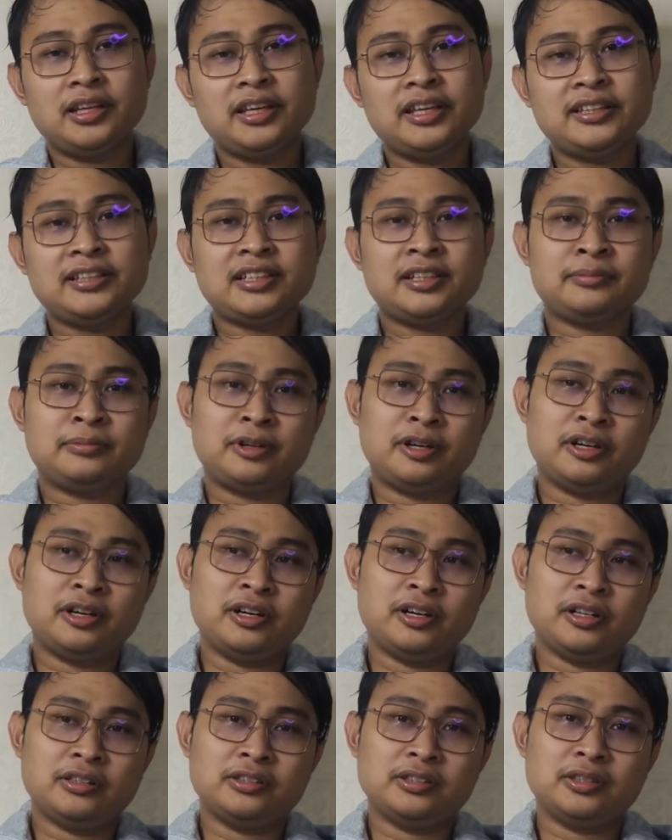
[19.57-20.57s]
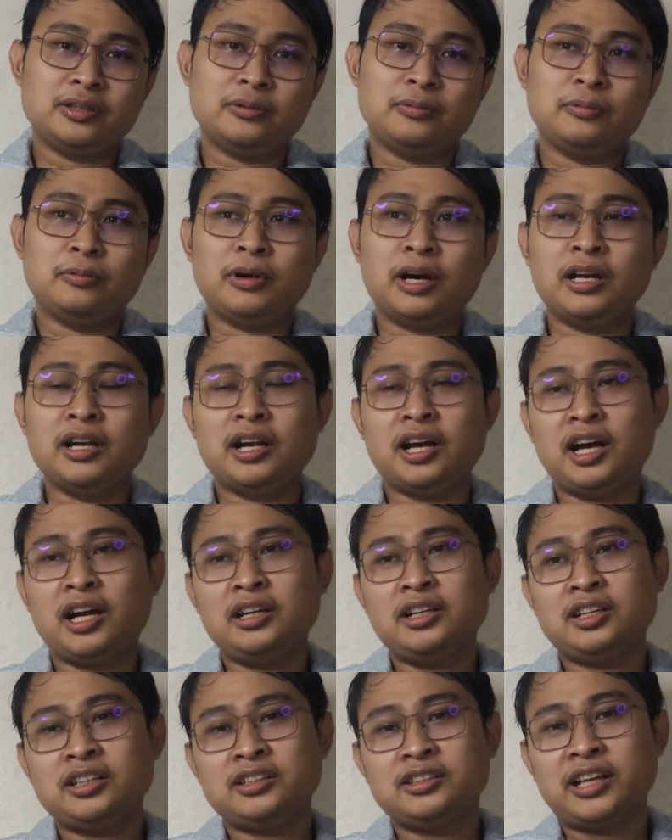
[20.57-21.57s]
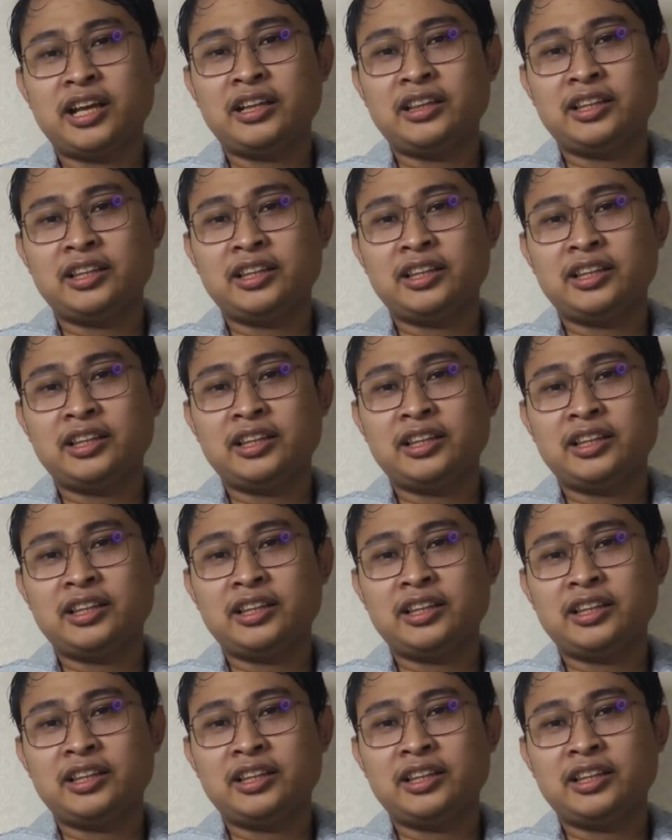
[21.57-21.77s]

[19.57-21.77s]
It's about 190